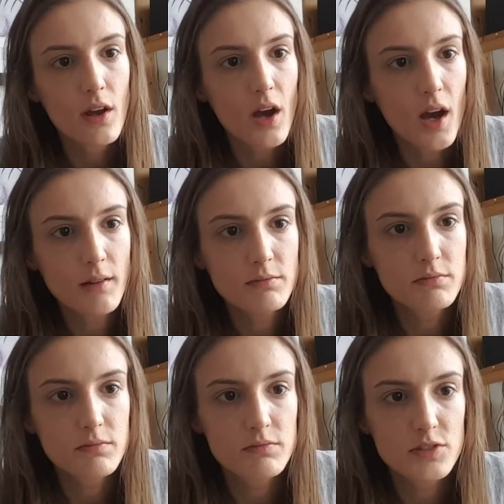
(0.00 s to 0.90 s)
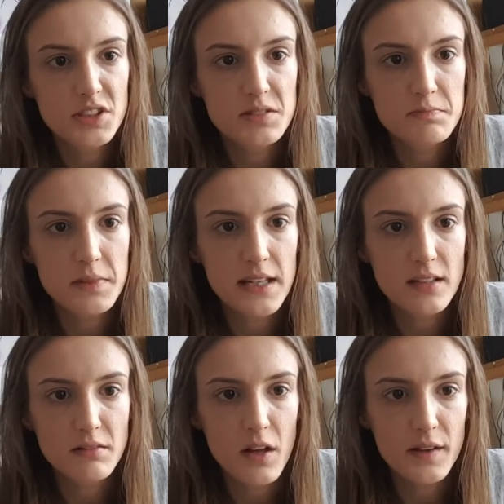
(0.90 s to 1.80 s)
I'm just
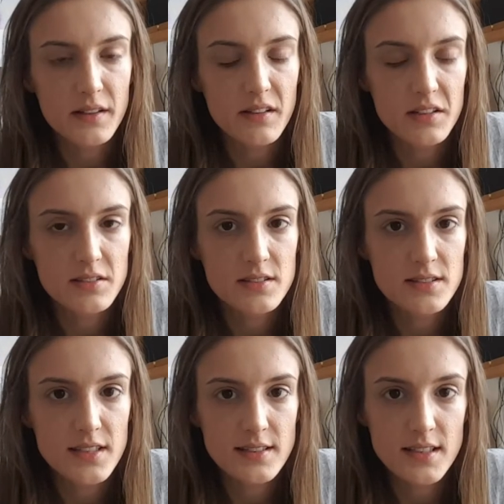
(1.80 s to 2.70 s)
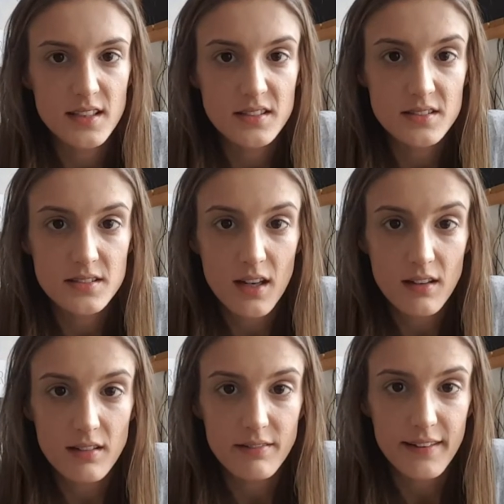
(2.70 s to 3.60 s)
being like a sitting
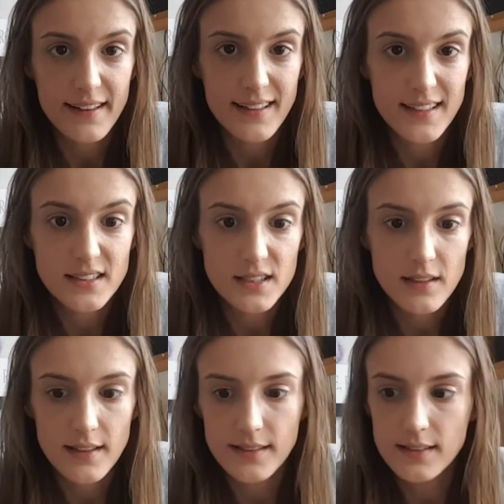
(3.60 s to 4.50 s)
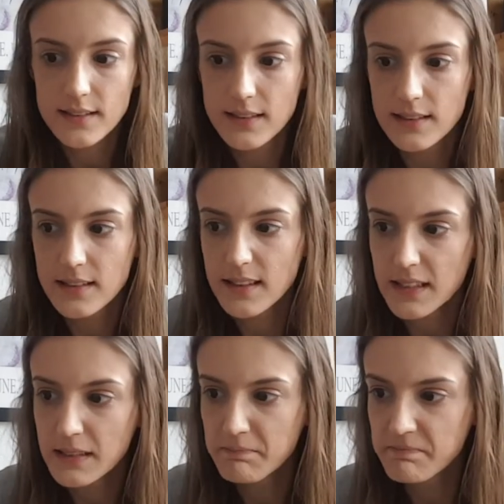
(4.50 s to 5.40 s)
duck really to like
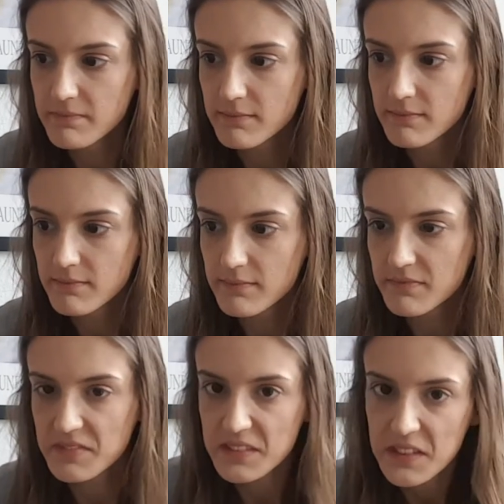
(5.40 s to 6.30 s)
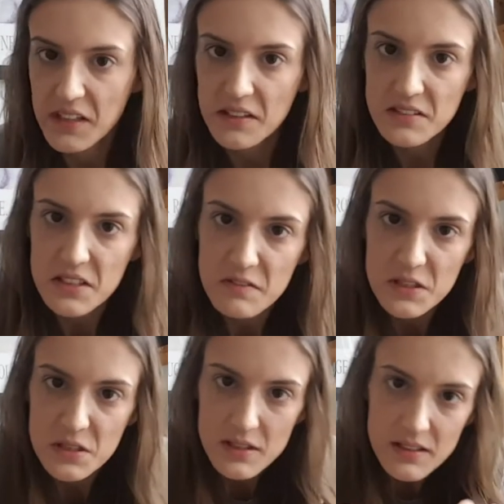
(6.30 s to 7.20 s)
the
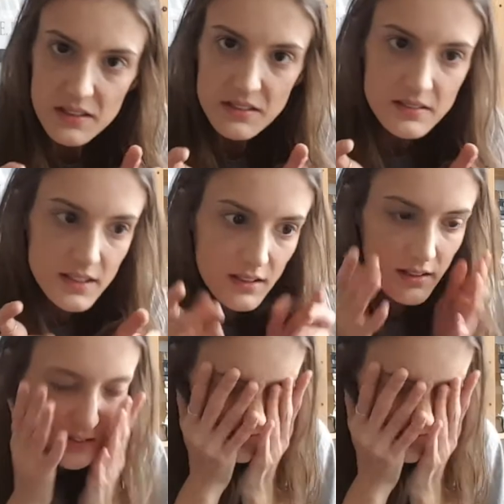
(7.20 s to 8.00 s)
negativity, you know.